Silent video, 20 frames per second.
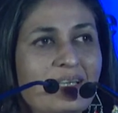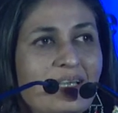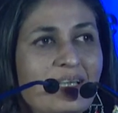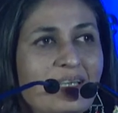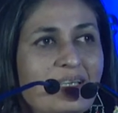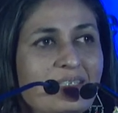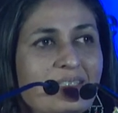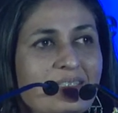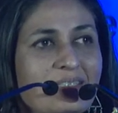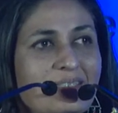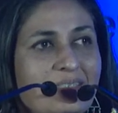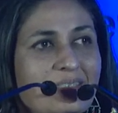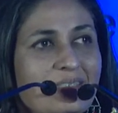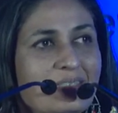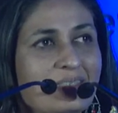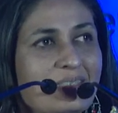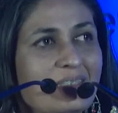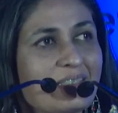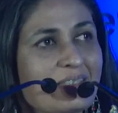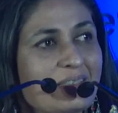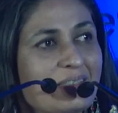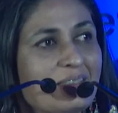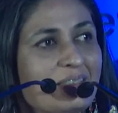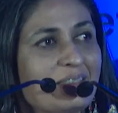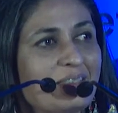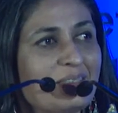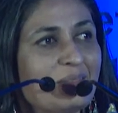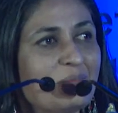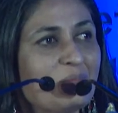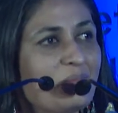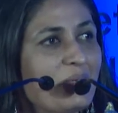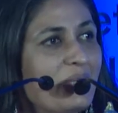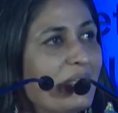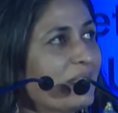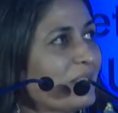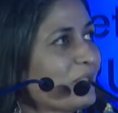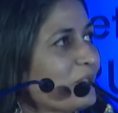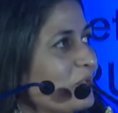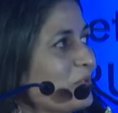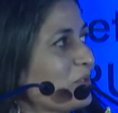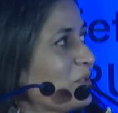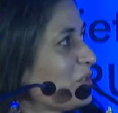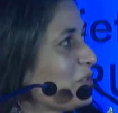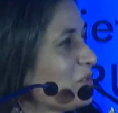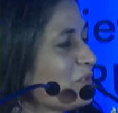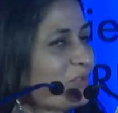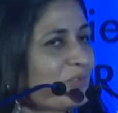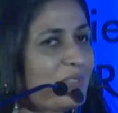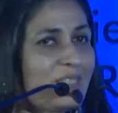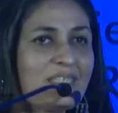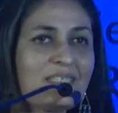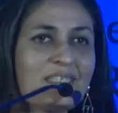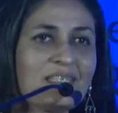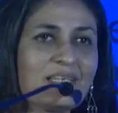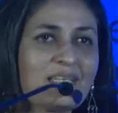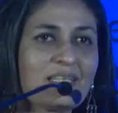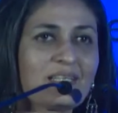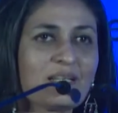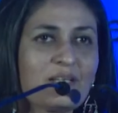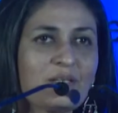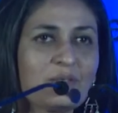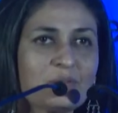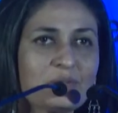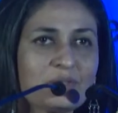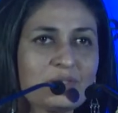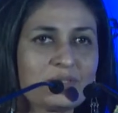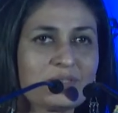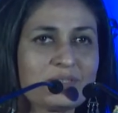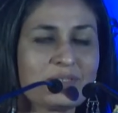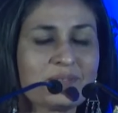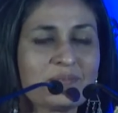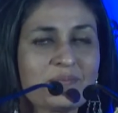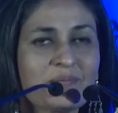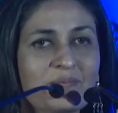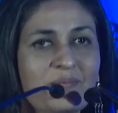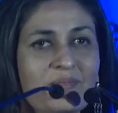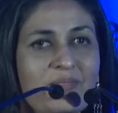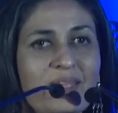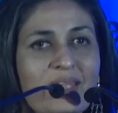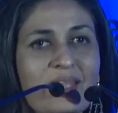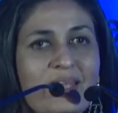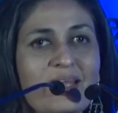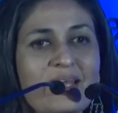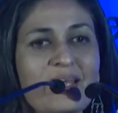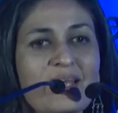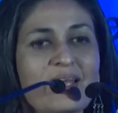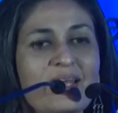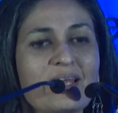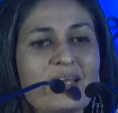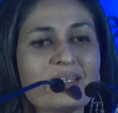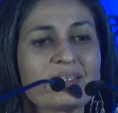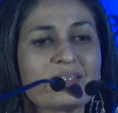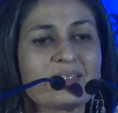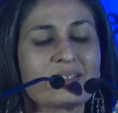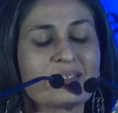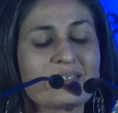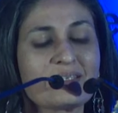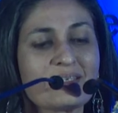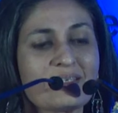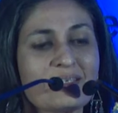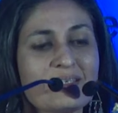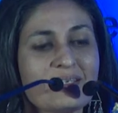as a part of India Inclusion. And